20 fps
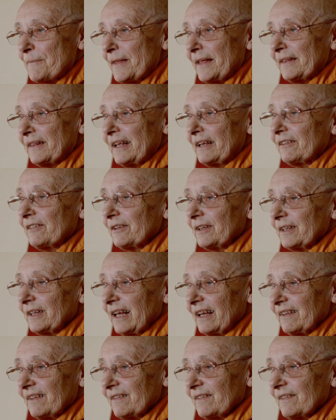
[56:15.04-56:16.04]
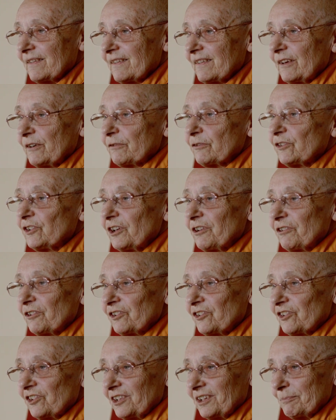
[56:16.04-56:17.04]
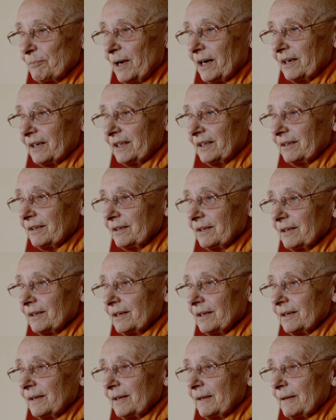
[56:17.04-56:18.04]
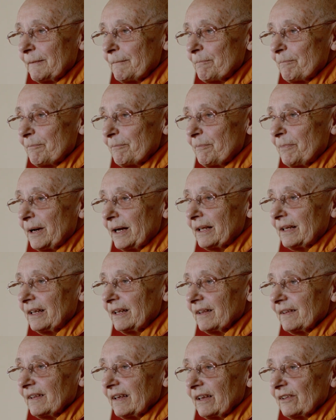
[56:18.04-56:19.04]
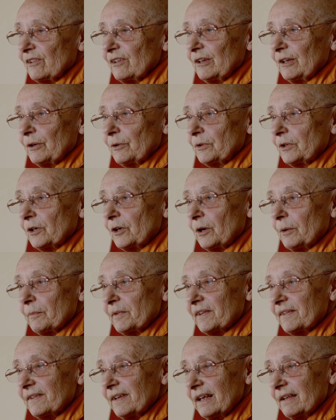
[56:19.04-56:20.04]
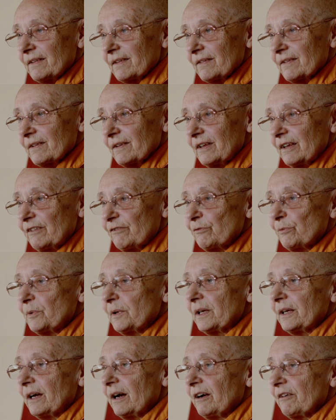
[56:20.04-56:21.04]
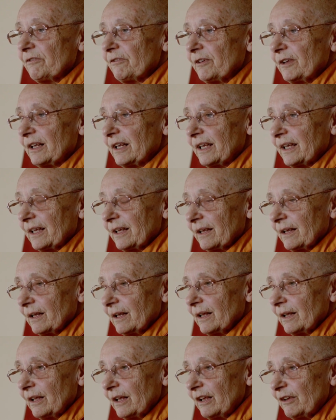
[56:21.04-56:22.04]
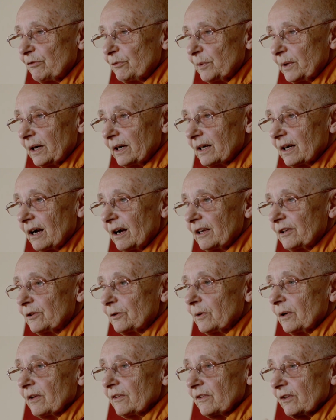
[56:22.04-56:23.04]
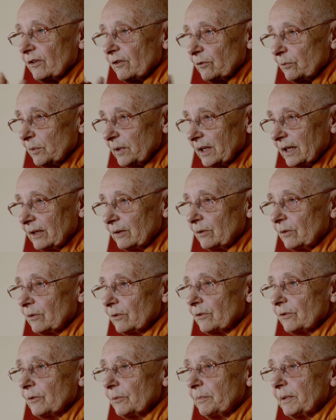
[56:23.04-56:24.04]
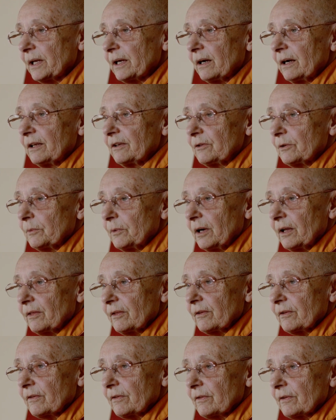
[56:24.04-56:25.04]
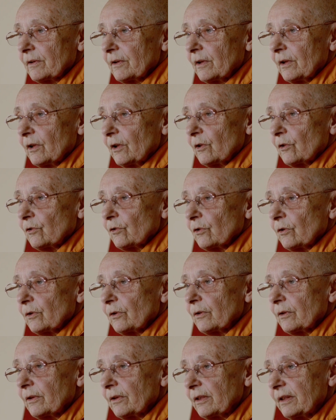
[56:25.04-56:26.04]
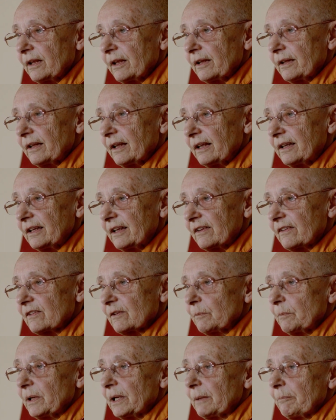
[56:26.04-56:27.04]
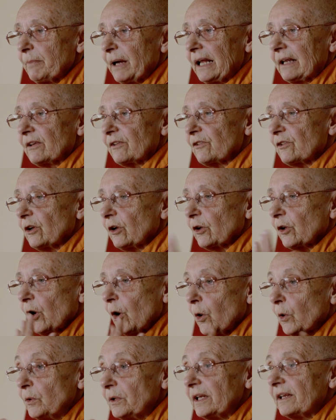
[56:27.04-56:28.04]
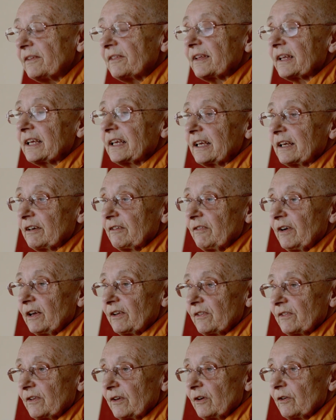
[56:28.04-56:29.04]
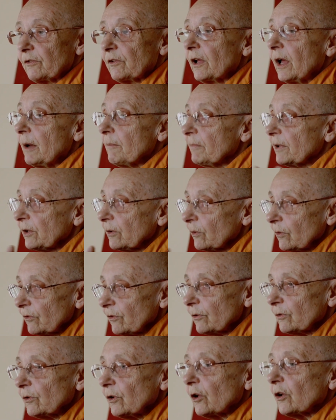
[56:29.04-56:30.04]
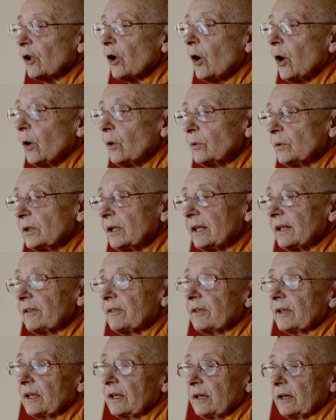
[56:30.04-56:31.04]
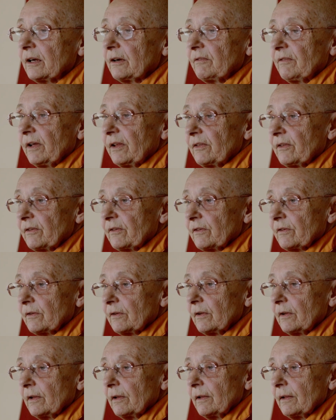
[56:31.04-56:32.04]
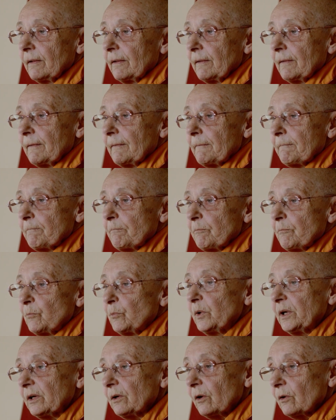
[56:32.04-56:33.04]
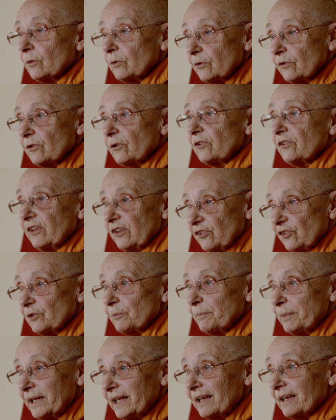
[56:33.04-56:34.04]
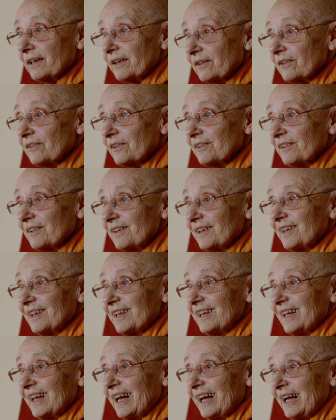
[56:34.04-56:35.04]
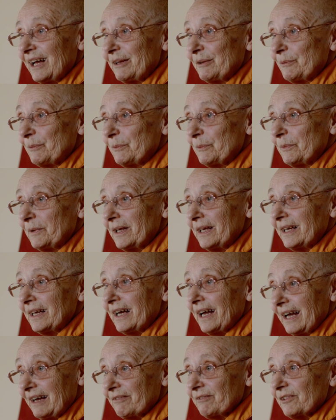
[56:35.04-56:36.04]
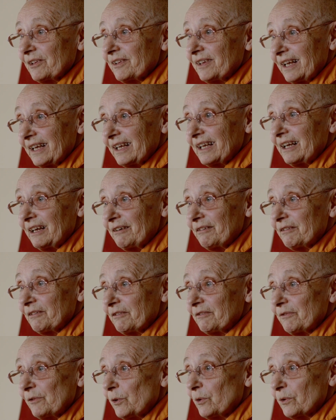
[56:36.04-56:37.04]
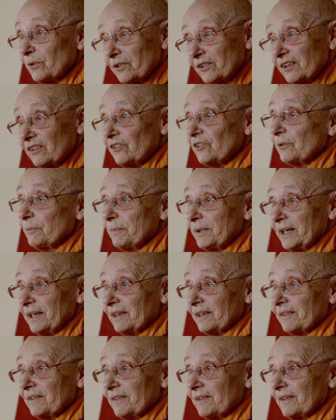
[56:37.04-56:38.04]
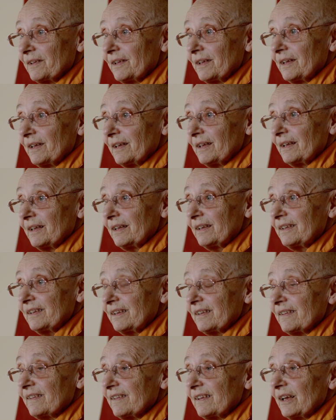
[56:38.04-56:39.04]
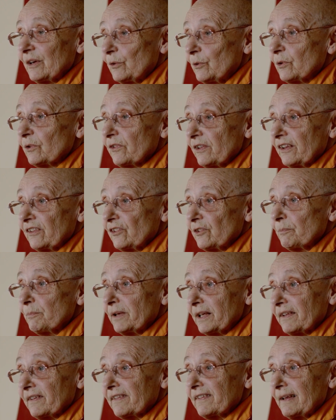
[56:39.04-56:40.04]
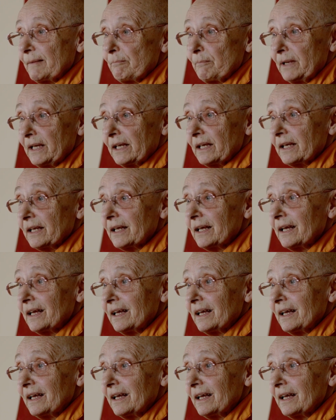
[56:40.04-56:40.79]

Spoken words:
And they think that's self-cherishing mind. But it's actually only common sense. If we are kind to ourselves, we can also be kind to others. So there needs to be a balance, not only thinking of ourselves, but also not only thinking of others. We are also sentient beings, and we have to take care of all sentient beings. It didn't say all sentient beings except me.